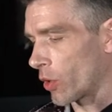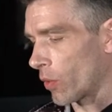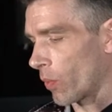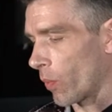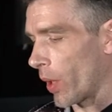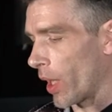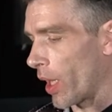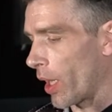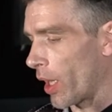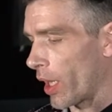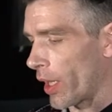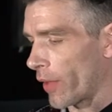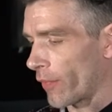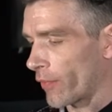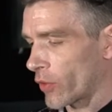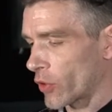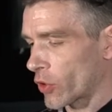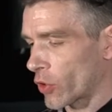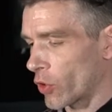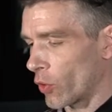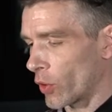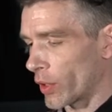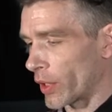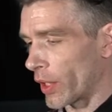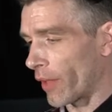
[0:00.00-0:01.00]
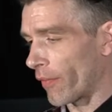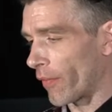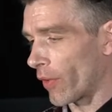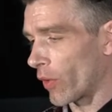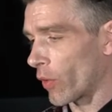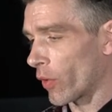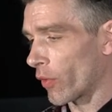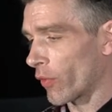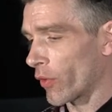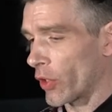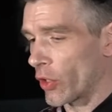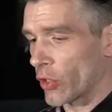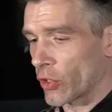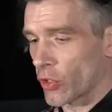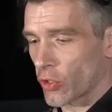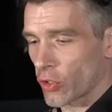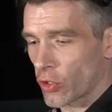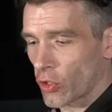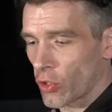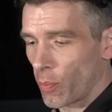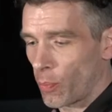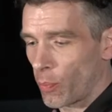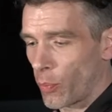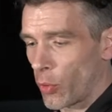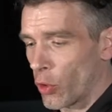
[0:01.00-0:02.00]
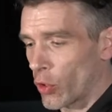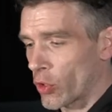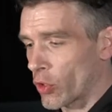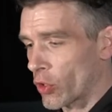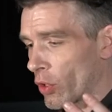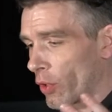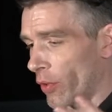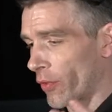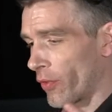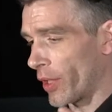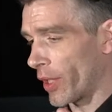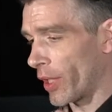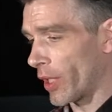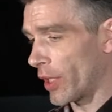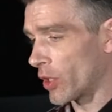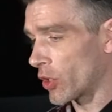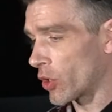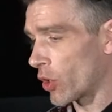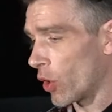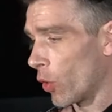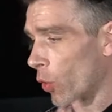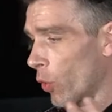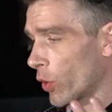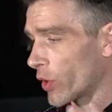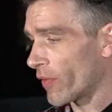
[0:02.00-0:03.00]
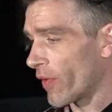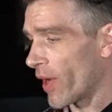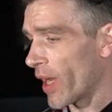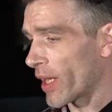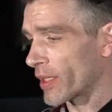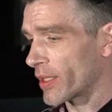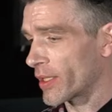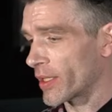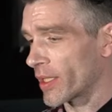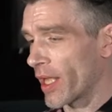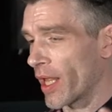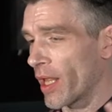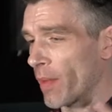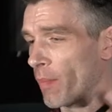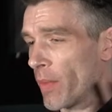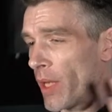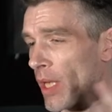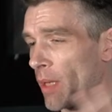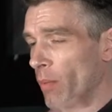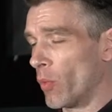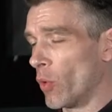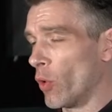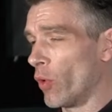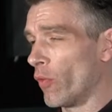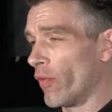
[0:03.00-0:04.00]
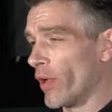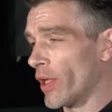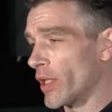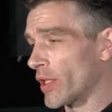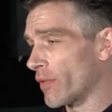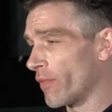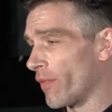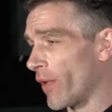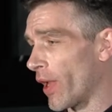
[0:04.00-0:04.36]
when I left school, didn't have any congregations, got books, got things, got loads of actors getting made movies,